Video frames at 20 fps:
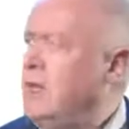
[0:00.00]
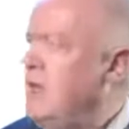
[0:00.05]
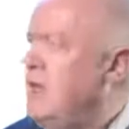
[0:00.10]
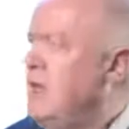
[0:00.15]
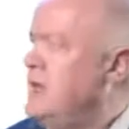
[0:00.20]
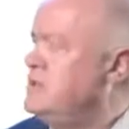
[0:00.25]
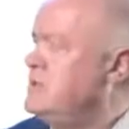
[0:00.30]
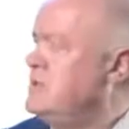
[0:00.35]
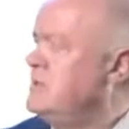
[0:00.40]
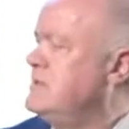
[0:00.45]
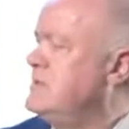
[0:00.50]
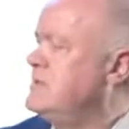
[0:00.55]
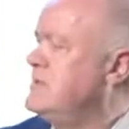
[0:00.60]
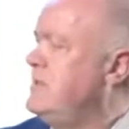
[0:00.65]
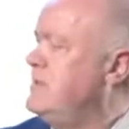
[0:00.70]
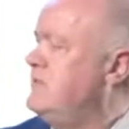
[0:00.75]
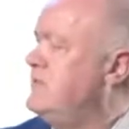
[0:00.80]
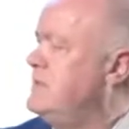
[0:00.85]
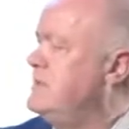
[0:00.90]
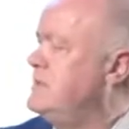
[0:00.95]
As you can
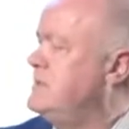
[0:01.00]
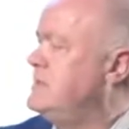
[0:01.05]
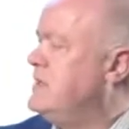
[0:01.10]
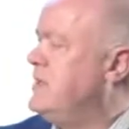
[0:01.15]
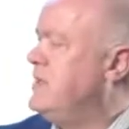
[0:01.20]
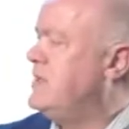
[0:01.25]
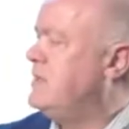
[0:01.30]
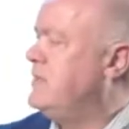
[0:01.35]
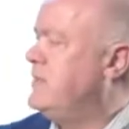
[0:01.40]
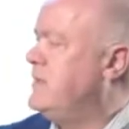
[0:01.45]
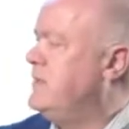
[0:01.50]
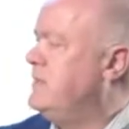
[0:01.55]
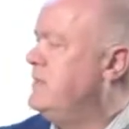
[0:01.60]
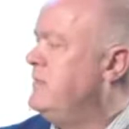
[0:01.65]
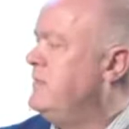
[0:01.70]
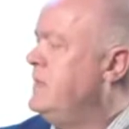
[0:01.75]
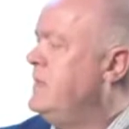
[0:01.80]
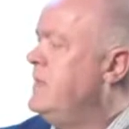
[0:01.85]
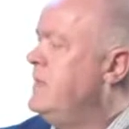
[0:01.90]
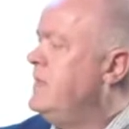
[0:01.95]
see from this
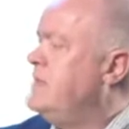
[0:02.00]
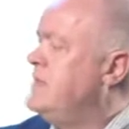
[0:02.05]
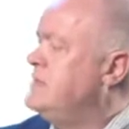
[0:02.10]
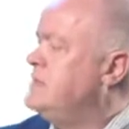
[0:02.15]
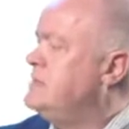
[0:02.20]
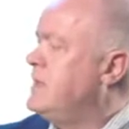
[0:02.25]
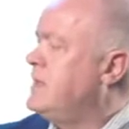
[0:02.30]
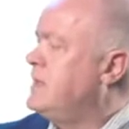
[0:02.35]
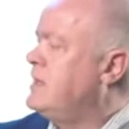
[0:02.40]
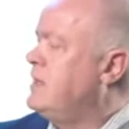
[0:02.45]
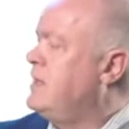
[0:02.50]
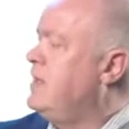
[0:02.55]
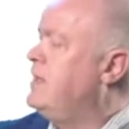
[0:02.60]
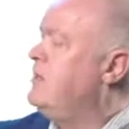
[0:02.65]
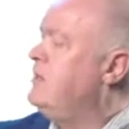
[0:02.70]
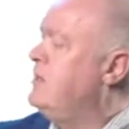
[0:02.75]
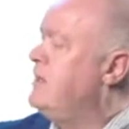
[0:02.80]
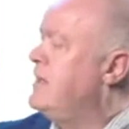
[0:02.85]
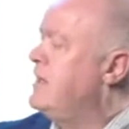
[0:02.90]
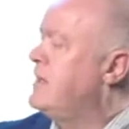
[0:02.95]
diagram,
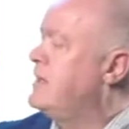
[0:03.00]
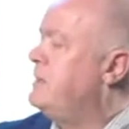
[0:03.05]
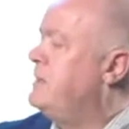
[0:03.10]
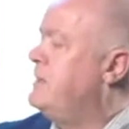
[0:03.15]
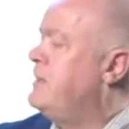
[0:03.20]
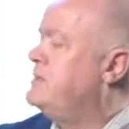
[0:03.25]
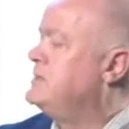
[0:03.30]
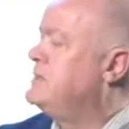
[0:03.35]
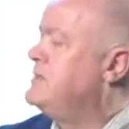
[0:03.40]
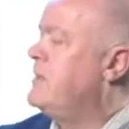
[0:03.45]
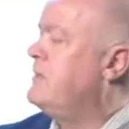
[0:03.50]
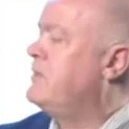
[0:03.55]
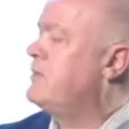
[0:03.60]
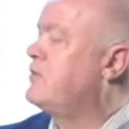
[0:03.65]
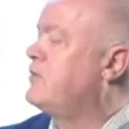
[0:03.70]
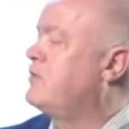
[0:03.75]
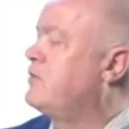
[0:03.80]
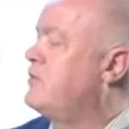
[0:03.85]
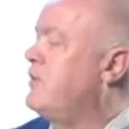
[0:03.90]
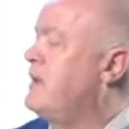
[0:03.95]
diclofenac appears to have the
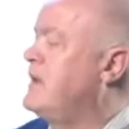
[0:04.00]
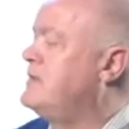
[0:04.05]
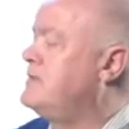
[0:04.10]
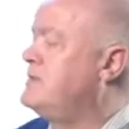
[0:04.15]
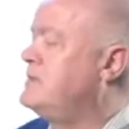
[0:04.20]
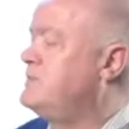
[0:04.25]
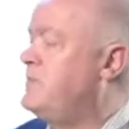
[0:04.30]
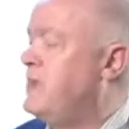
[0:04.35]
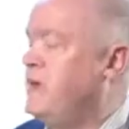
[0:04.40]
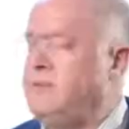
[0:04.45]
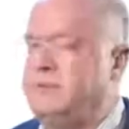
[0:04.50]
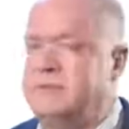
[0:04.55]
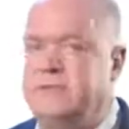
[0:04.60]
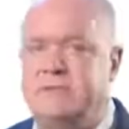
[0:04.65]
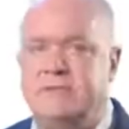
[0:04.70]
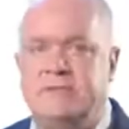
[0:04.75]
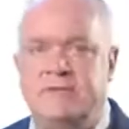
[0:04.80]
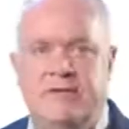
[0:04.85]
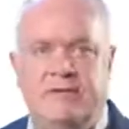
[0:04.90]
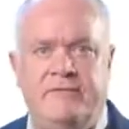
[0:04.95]
greatest
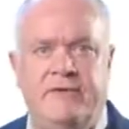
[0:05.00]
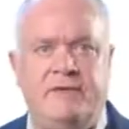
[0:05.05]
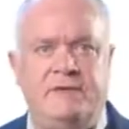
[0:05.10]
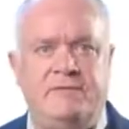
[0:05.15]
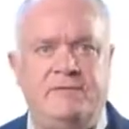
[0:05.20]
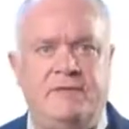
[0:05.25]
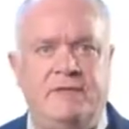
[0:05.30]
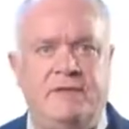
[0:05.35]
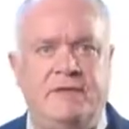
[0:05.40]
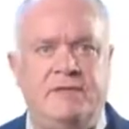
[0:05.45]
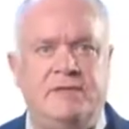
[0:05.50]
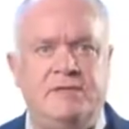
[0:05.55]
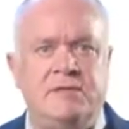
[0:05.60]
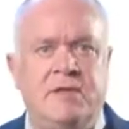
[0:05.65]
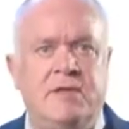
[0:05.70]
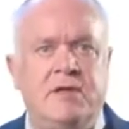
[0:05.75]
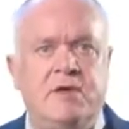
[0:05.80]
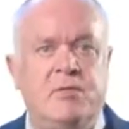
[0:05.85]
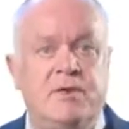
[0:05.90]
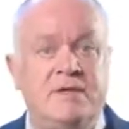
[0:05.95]
potency of NSAIDs
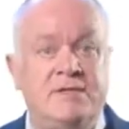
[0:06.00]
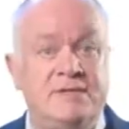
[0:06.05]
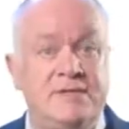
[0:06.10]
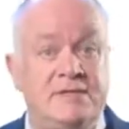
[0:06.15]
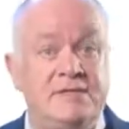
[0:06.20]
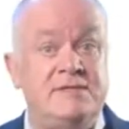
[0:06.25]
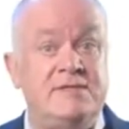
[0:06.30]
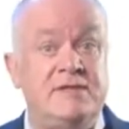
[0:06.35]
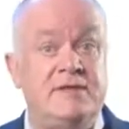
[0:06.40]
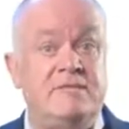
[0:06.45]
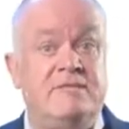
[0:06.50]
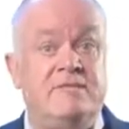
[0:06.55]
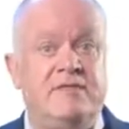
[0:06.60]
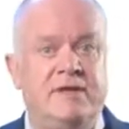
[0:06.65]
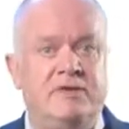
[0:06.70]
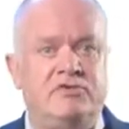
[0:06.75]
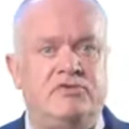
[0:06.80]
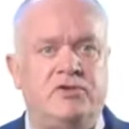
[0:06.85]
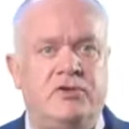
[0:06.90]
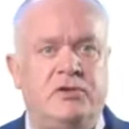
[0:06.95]
when tested in
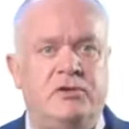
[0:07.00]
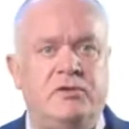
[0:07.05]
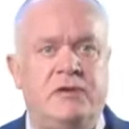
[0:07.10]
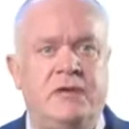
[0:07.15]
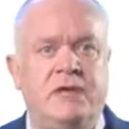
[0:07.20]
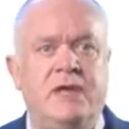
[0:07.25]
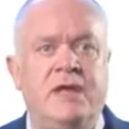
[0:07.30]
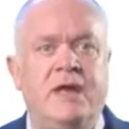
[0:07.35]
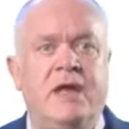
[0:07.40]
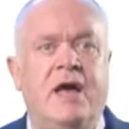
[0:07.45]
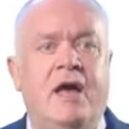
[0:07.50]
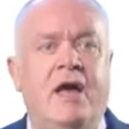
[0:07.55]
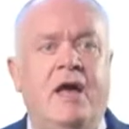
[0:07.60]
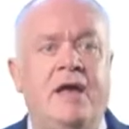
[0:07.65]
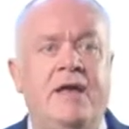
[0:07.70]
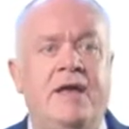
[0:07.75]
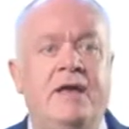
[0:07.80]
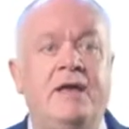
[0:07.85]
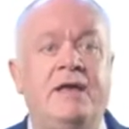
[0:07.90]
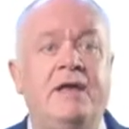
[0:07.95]
vitro,
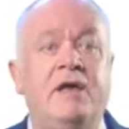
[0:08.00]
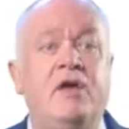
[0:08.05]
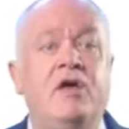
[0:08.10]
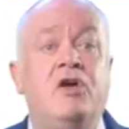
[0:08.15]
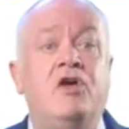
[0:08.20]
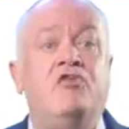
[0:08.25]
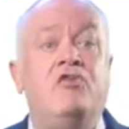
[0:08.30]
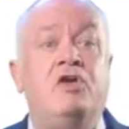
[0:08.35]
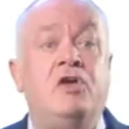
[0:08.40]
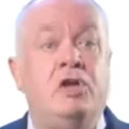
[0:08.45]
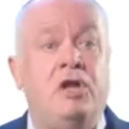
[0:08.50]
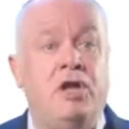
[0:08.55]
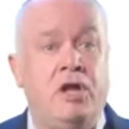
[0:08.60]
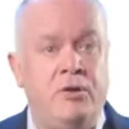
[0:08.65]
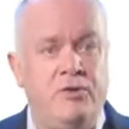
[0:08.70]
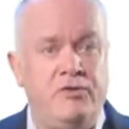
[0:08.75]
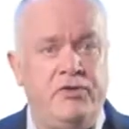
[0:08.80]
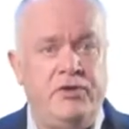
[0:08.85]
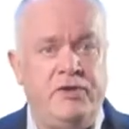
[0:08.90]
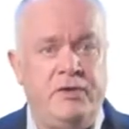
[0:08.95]
i.e. the
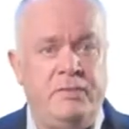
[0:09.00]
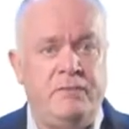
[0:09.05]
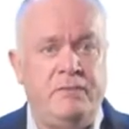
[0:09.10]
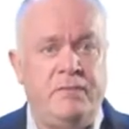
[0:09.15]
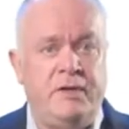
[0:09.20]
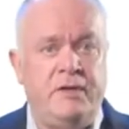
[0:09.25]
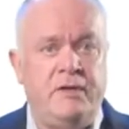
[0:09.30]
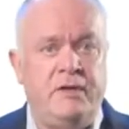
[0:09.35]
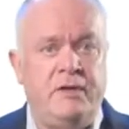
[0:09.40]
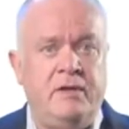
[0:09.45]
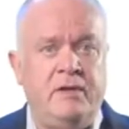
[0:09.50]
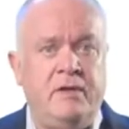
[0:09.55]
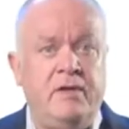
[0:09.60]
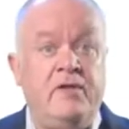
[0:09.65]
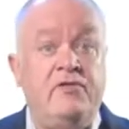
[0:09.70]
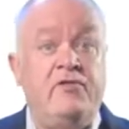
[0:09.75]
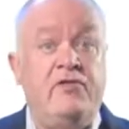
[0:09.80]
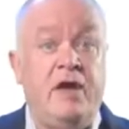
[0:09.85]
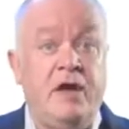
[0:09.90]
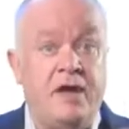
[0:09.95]
lower the number,
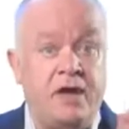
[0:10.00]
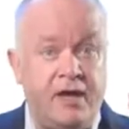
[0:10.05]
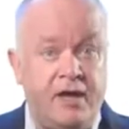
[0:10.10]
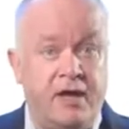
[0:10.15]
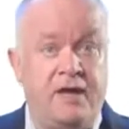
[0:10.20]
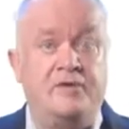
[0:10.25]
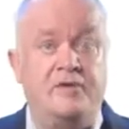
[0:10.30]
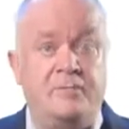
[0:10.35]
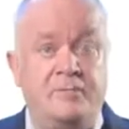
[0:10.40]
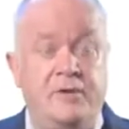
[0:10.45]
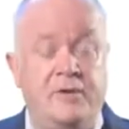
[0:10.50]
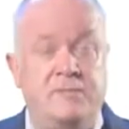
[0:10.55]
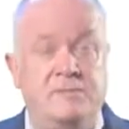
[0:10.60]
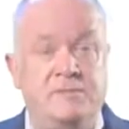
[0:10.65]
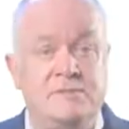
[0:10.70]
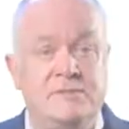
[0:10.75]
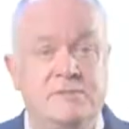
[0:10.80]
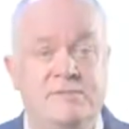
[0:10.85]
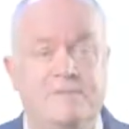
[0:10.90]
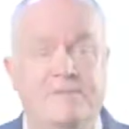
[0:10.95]
the higher the
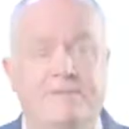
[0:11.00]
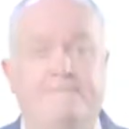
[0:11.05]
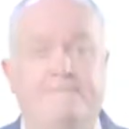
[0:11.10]
potency.